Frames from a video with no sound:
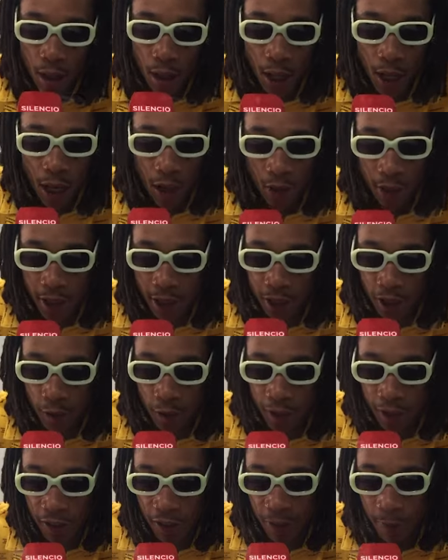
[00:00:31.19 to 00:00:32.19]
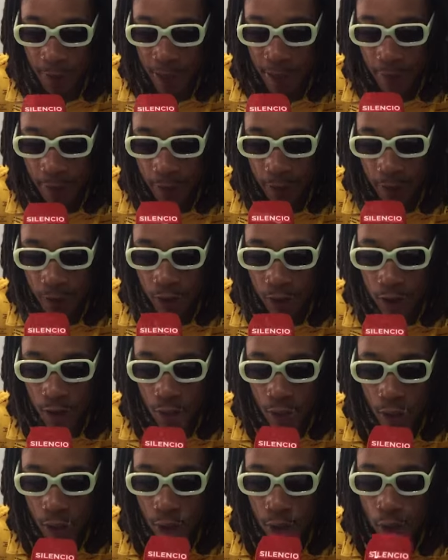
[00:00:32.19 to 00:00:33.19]
I don't like crinkly papers.
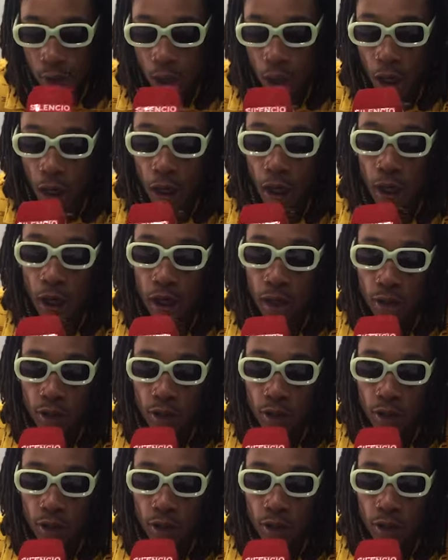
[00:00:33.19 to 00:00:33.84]
Uh,